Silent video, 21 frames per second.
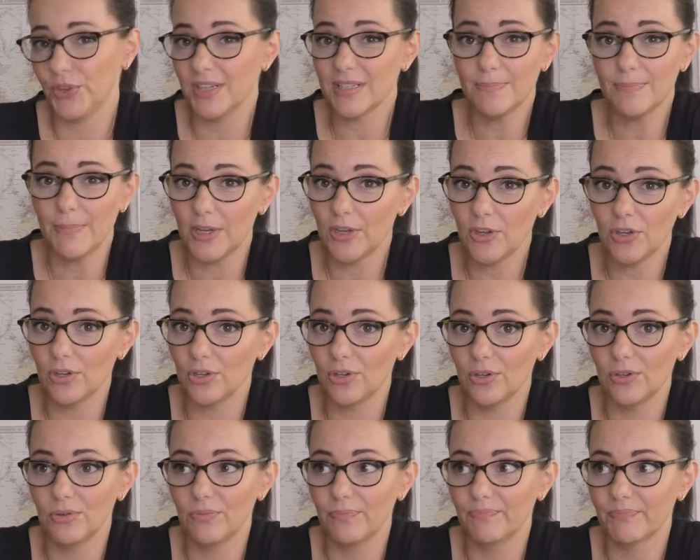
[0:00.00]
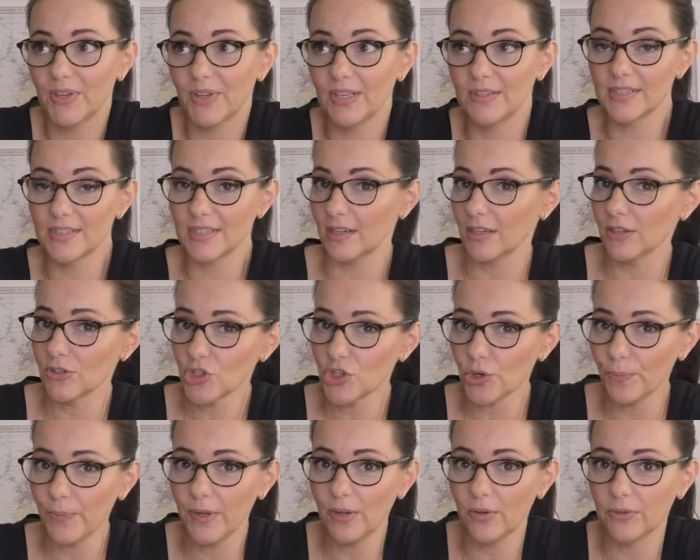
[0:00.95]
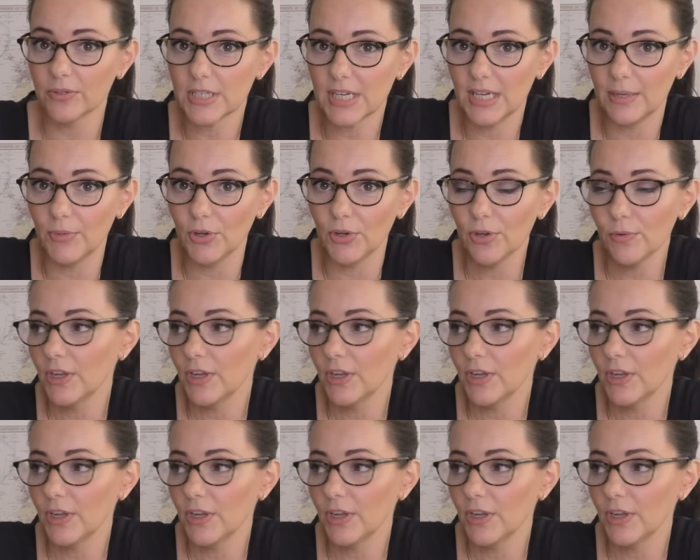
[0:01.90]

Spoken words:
make you consider shopping on Temu